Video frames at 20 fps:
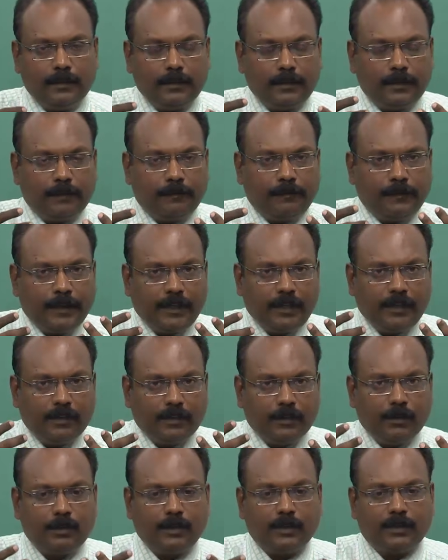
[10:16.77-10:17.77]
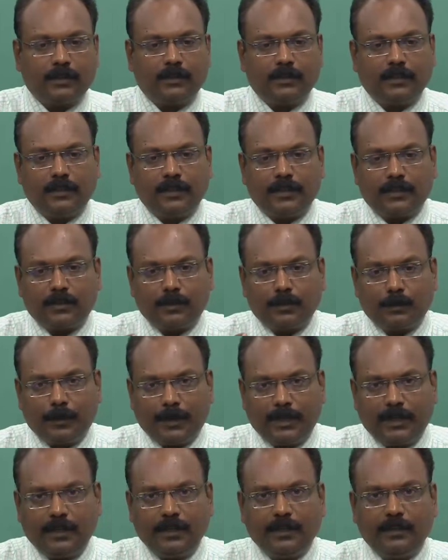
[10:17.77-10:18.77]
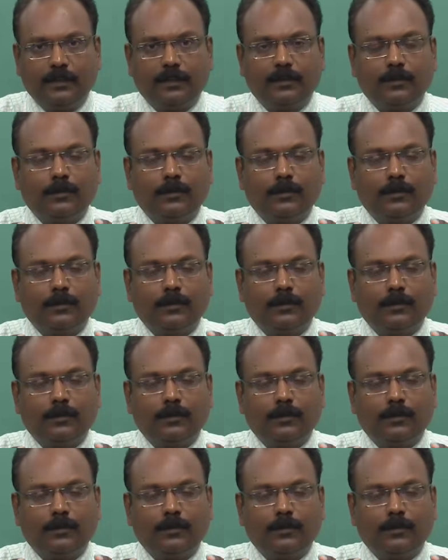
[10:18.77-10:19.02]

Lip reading: they are very nervous, they are sweating.